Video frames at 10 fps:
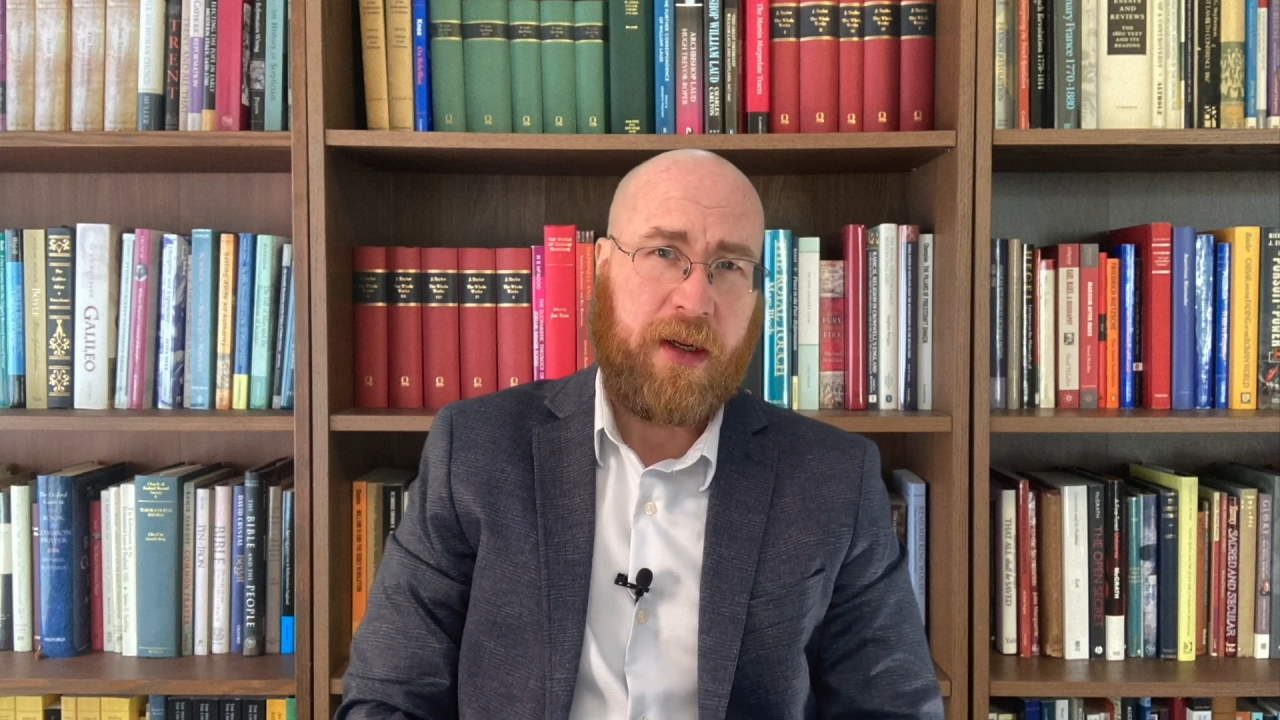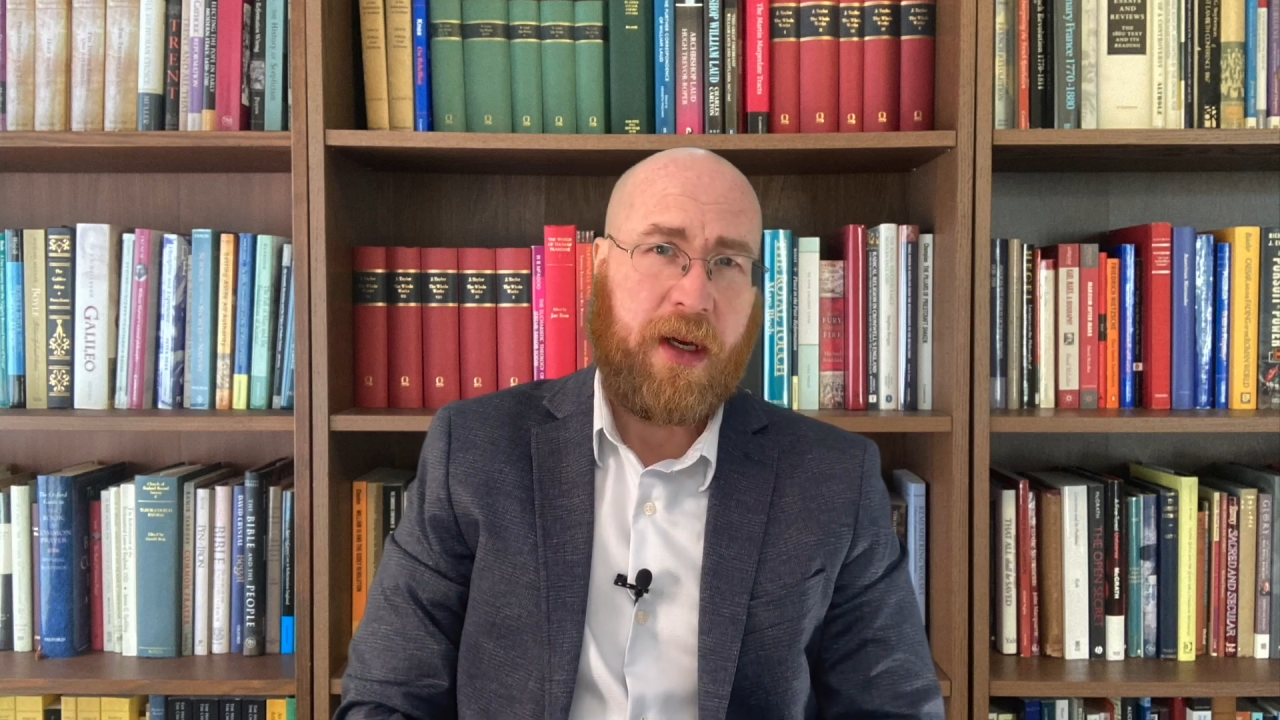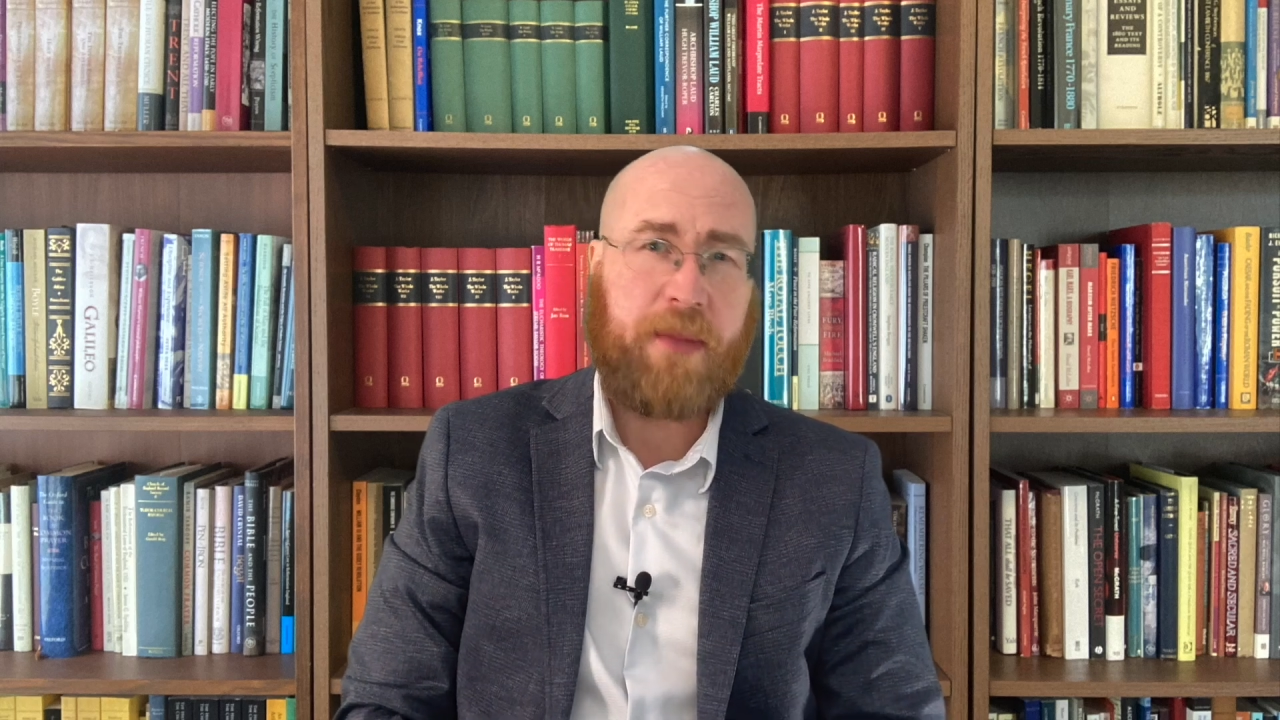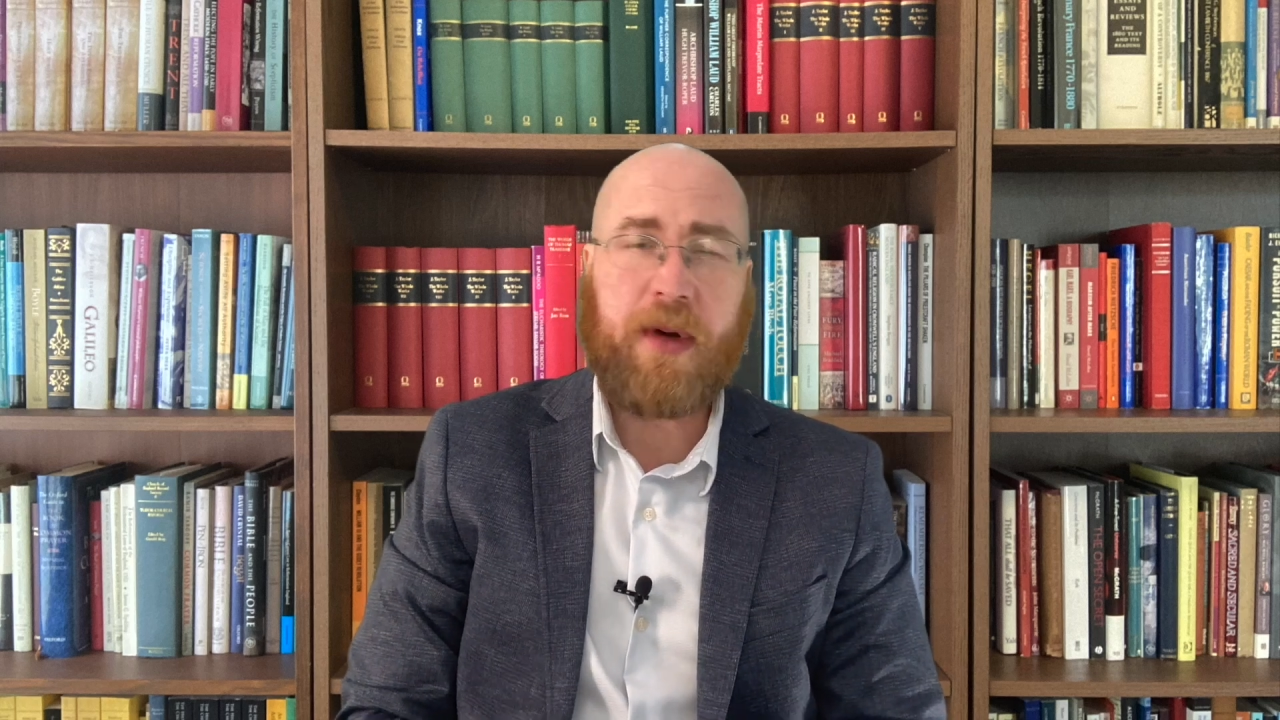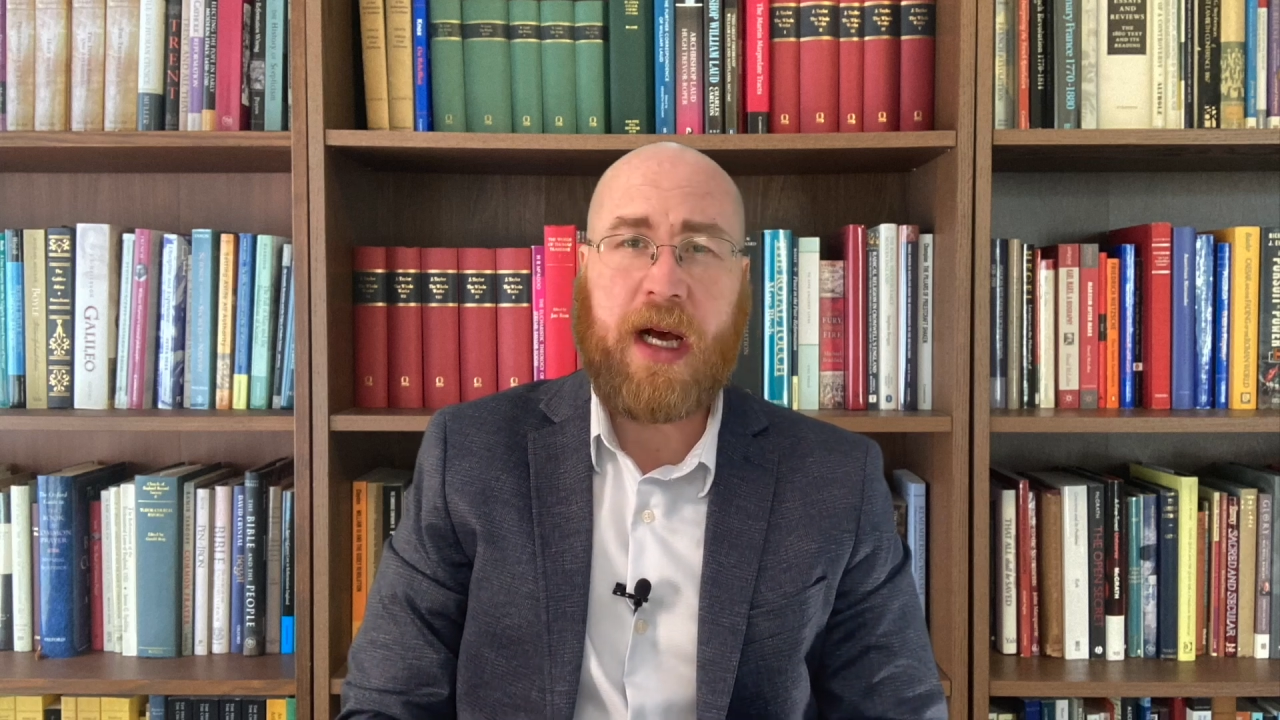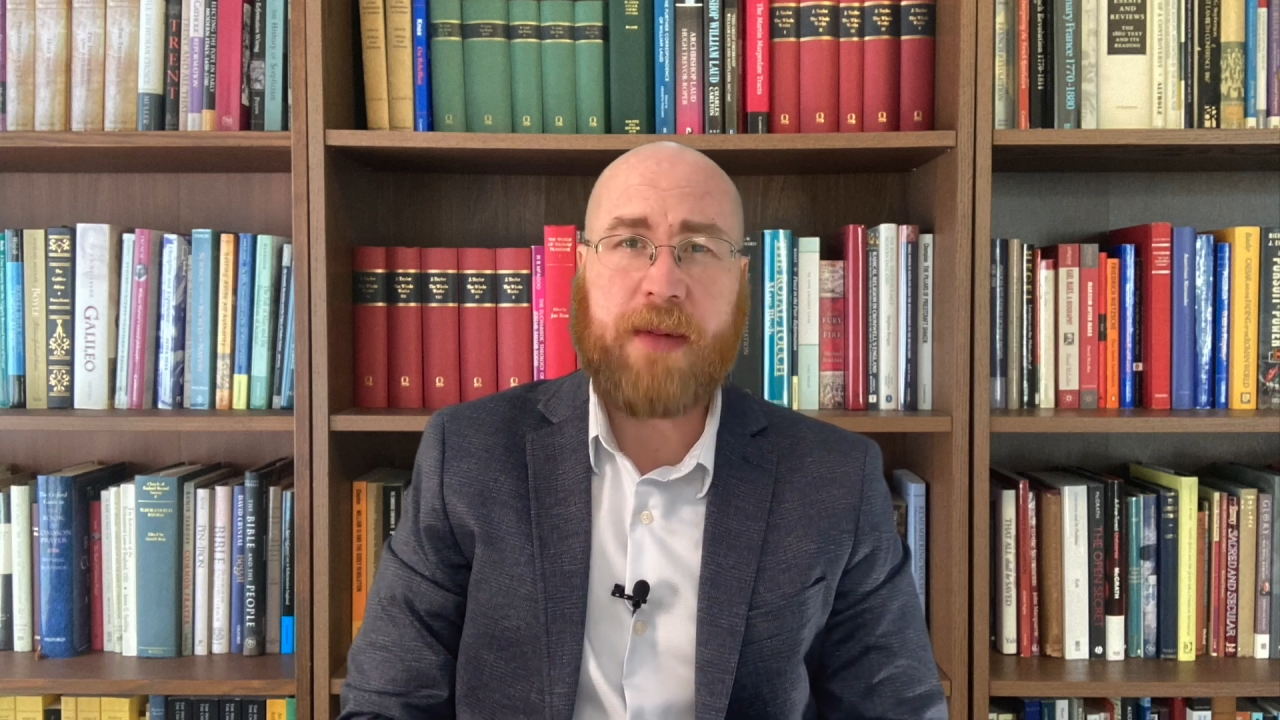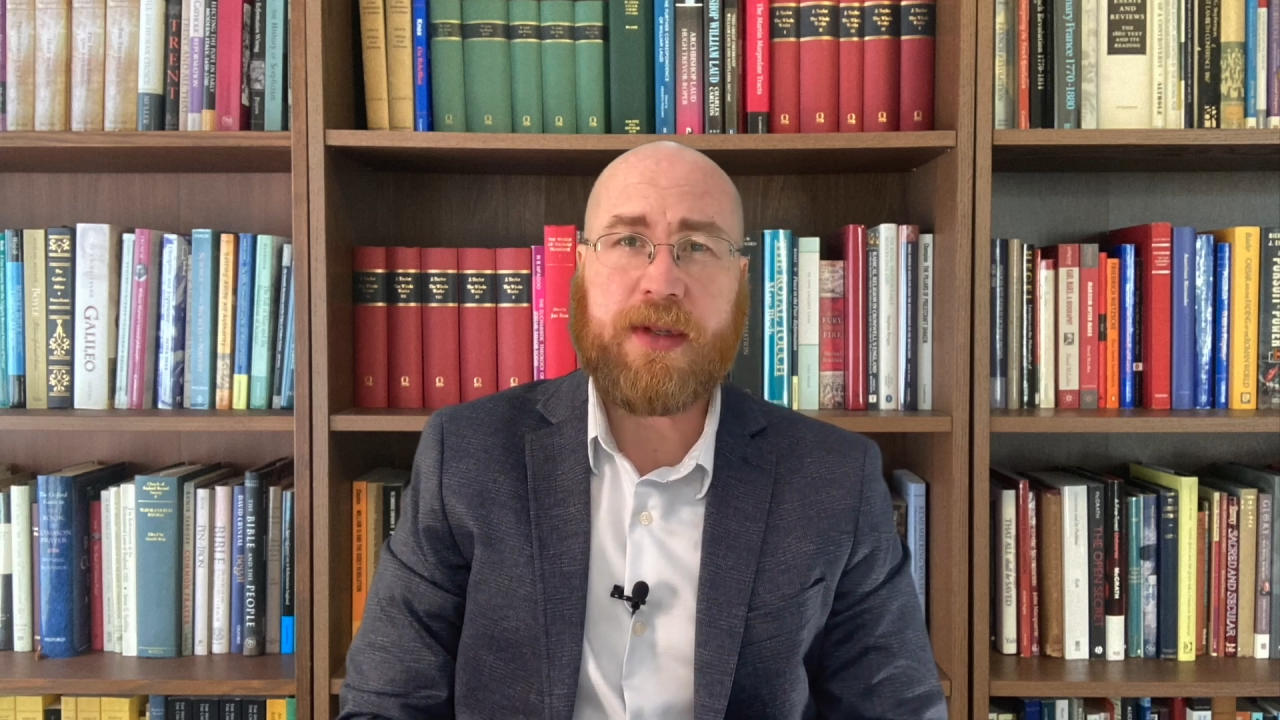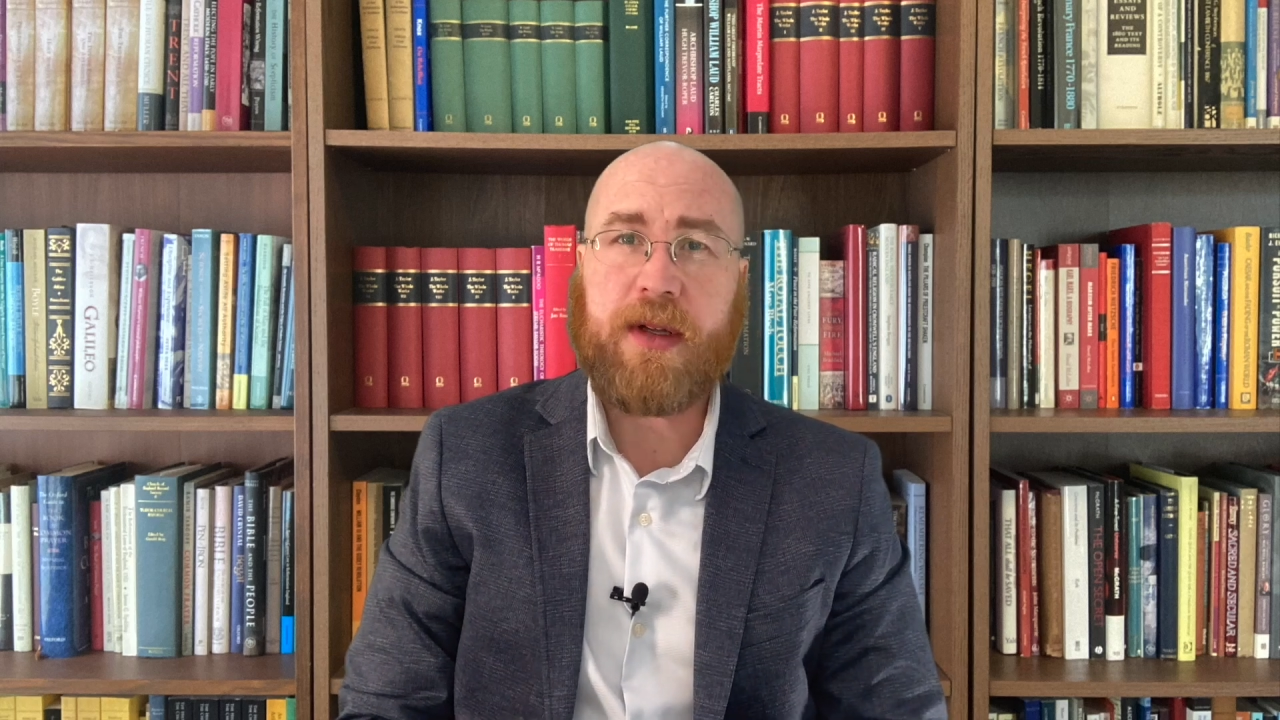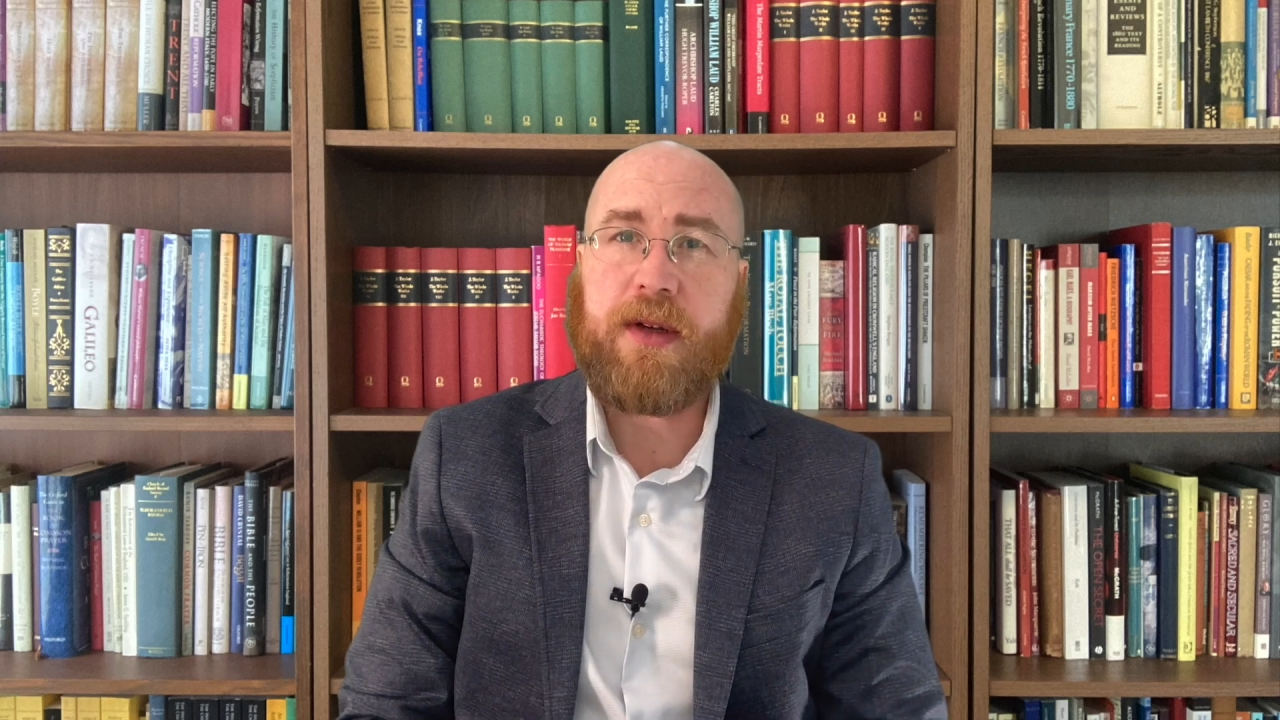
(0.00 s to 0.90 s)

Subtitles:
and perhaps